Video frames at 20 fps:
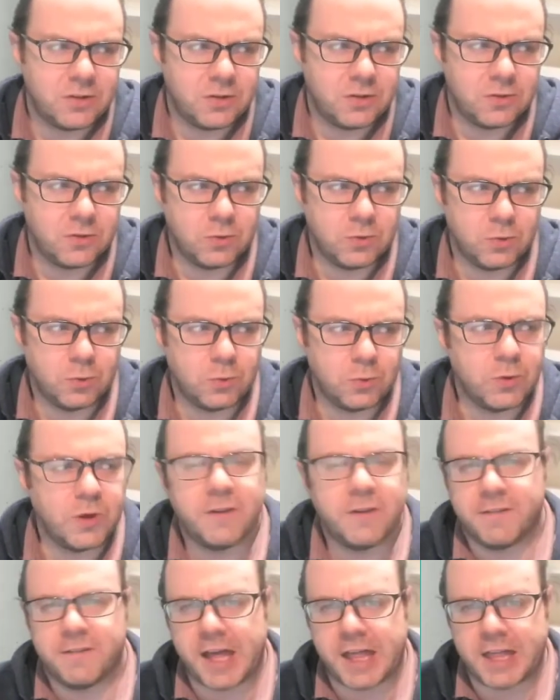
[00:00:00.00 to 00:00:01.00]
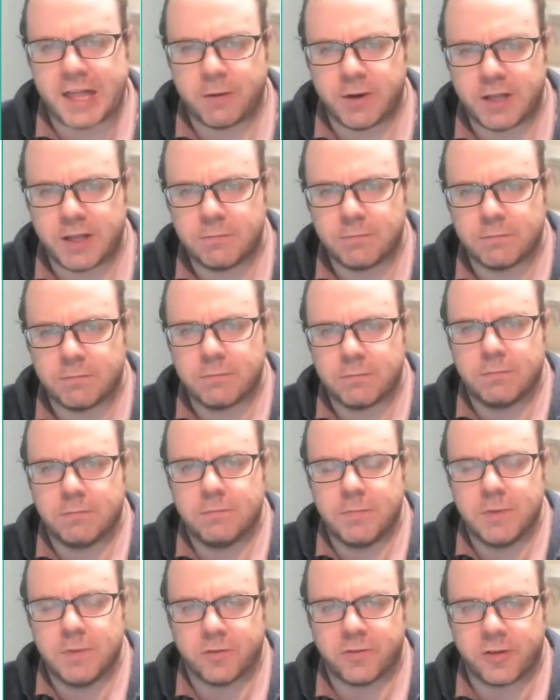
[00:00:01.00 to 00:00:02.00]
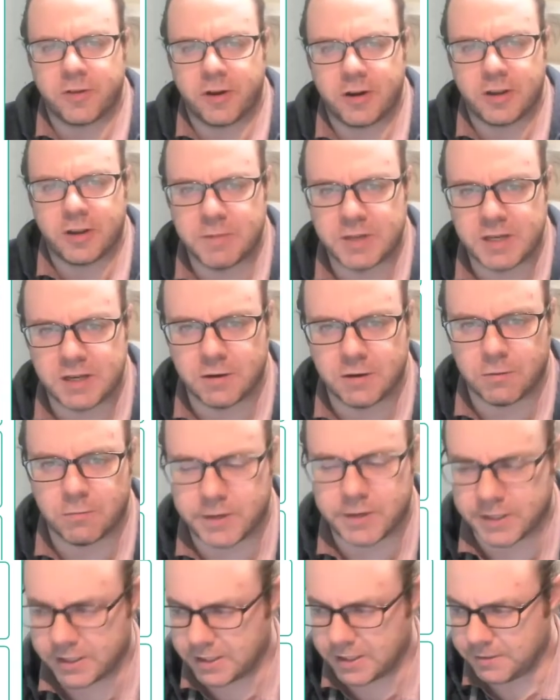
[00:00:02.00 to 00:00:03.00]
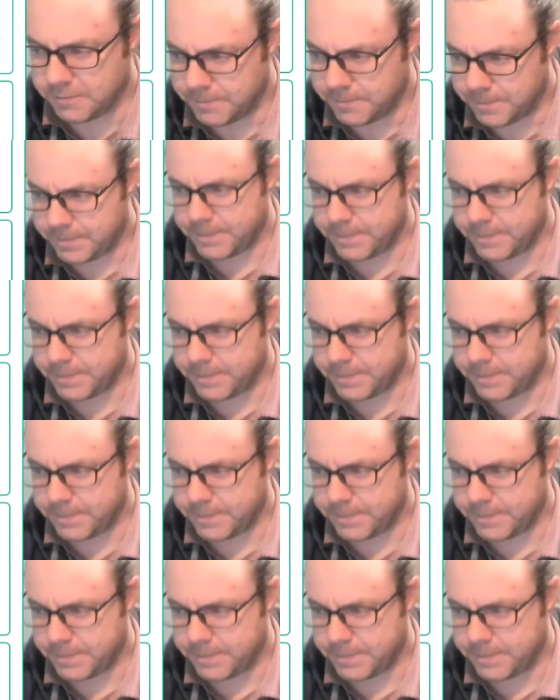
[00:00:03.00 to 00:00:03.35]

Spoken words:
to evaluate Mill's argument here, really.